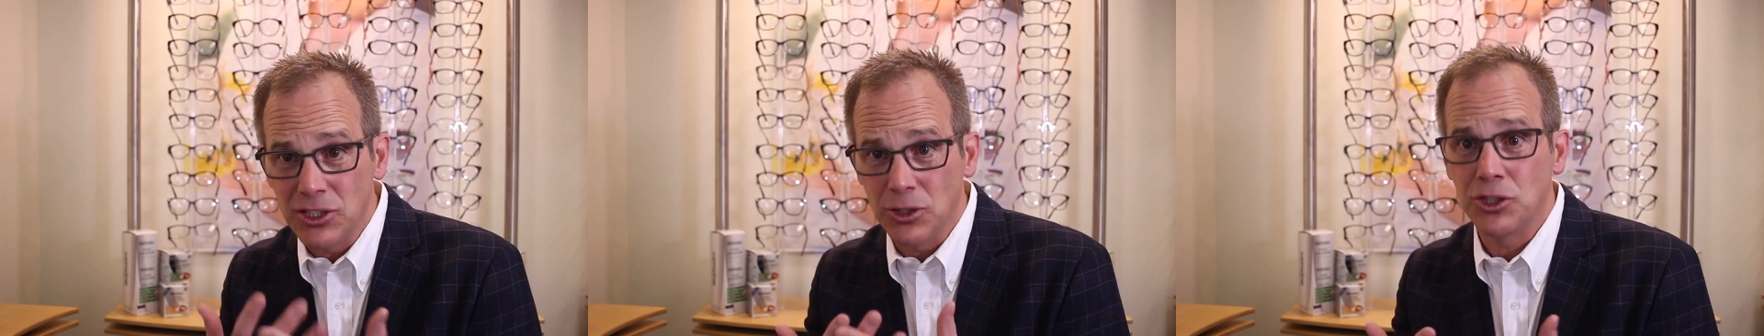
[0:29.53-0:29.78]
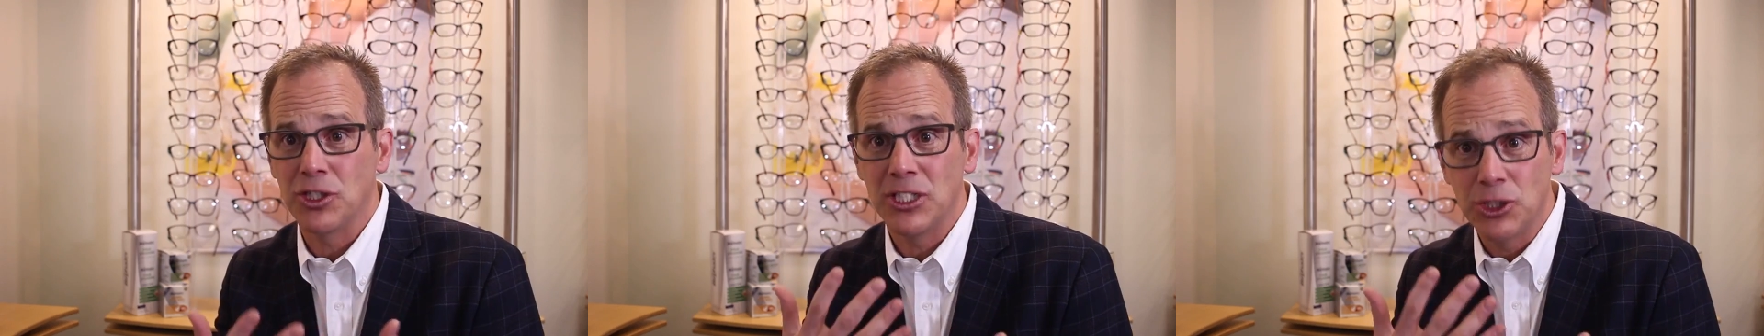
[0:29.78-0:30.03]

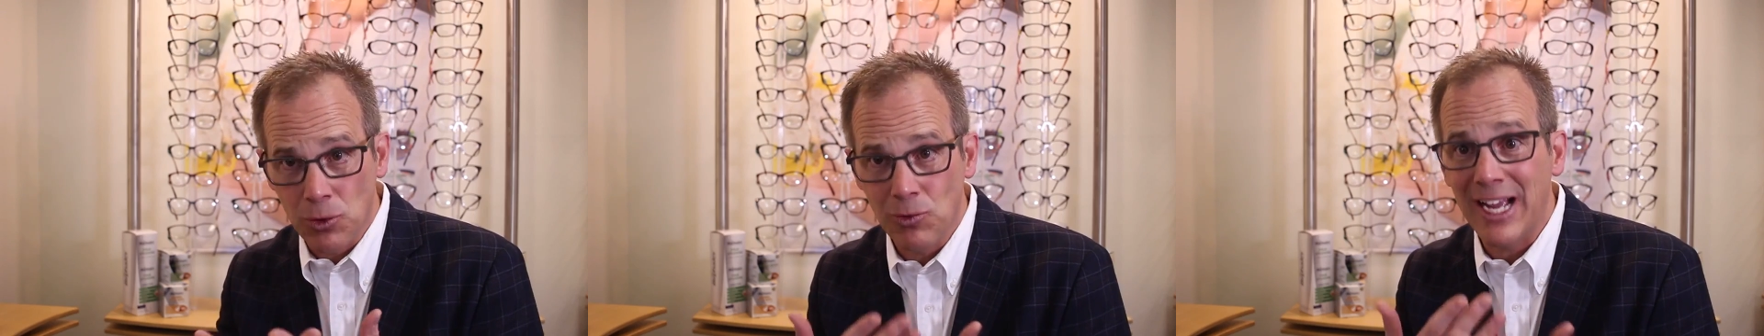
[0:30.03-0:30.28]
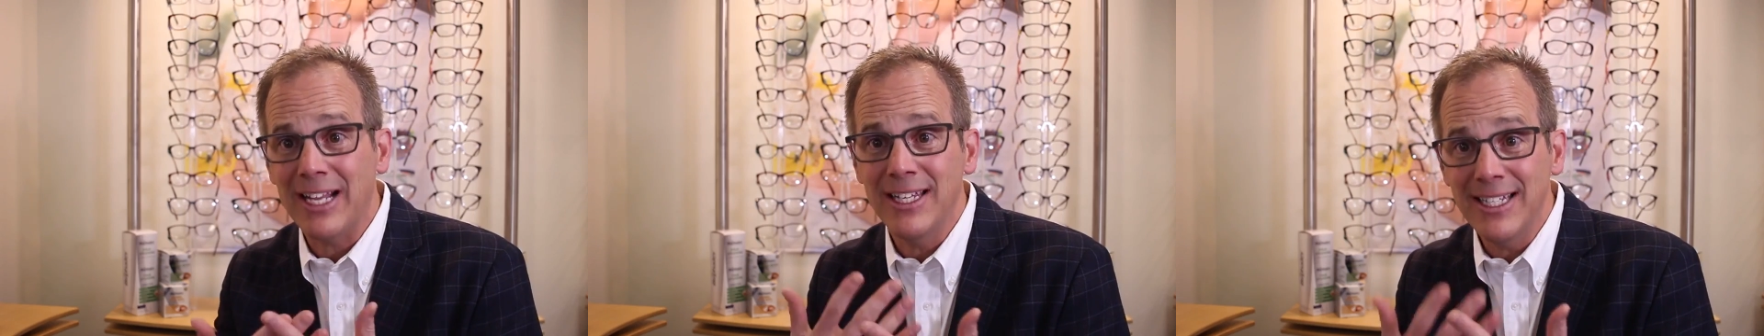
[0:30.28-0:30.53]
associated,
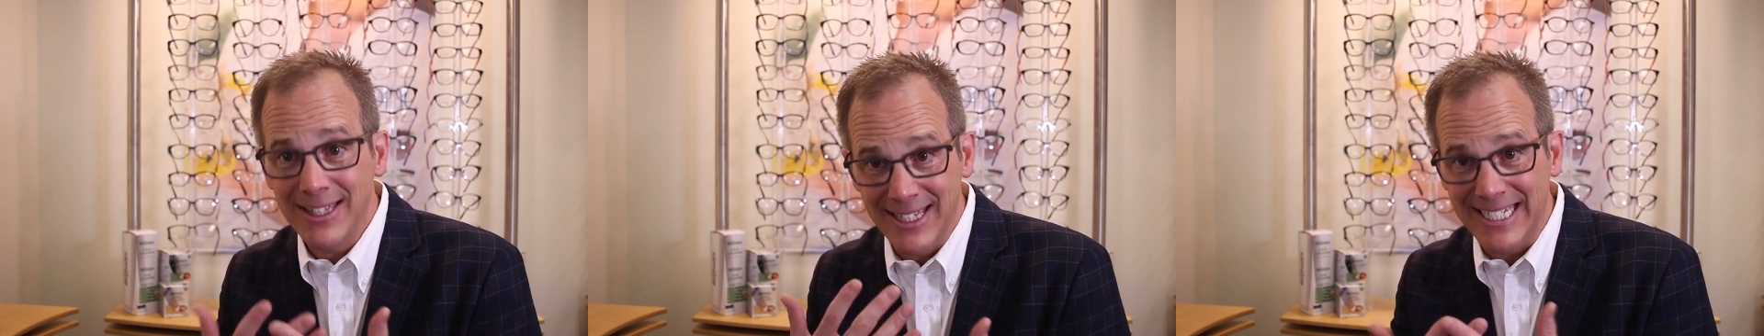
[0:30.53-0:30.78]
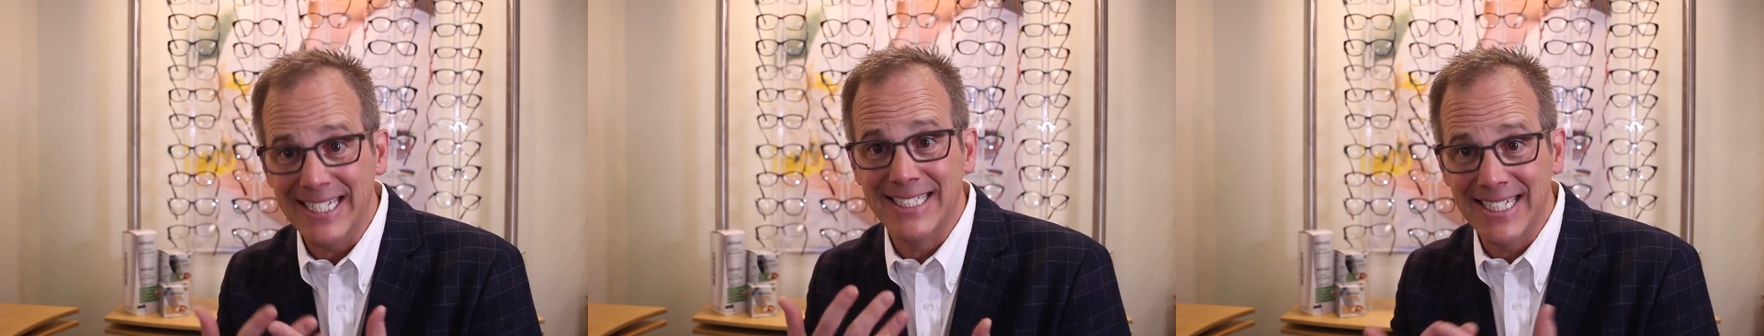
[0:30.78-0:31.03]
directly
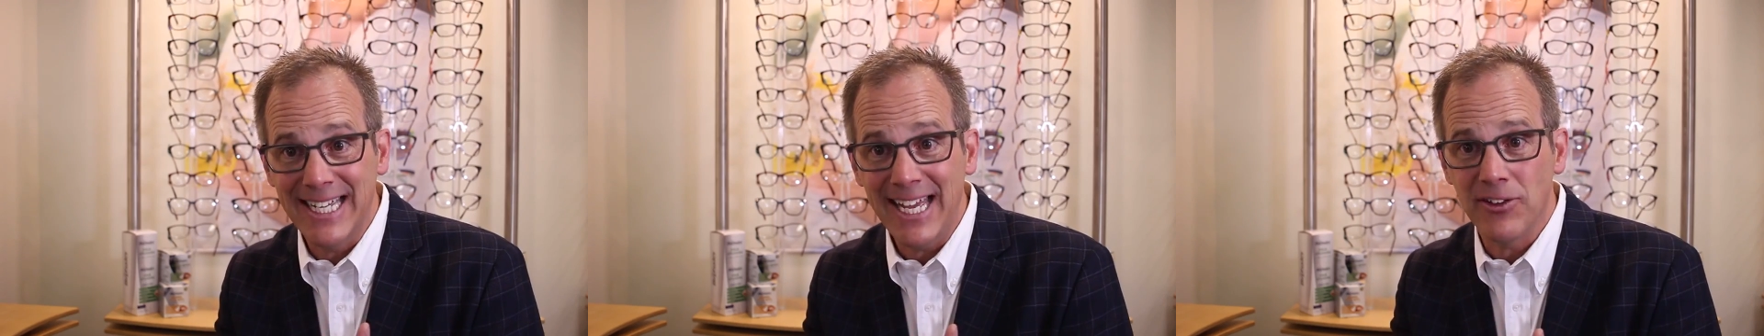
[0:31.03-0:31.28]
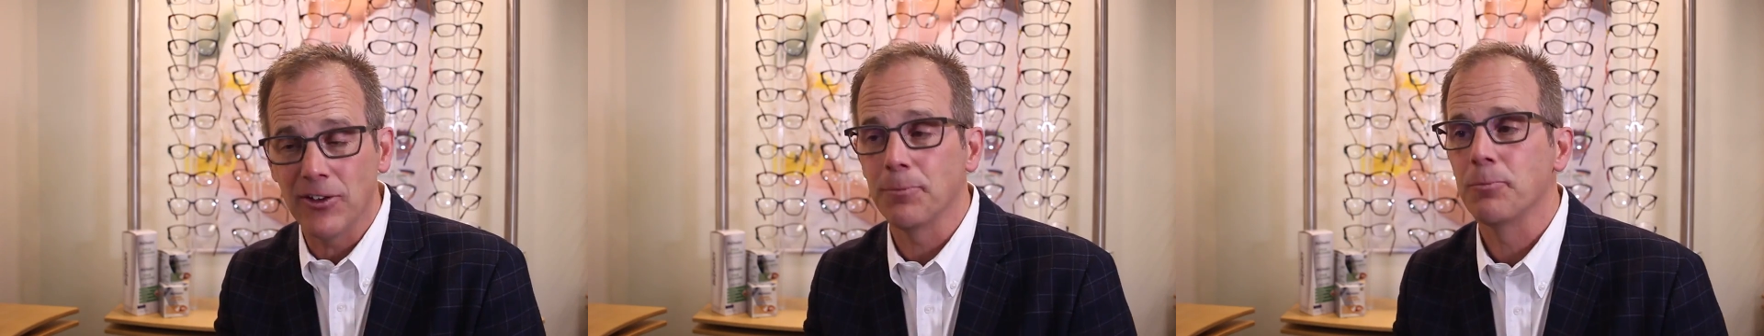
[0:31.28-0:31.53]
linked
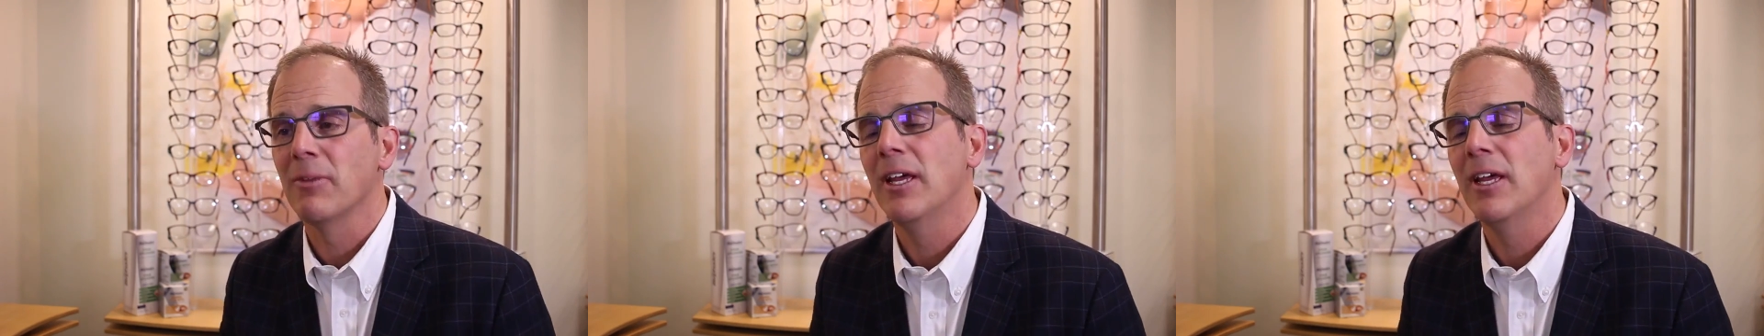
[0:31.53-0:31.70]
together.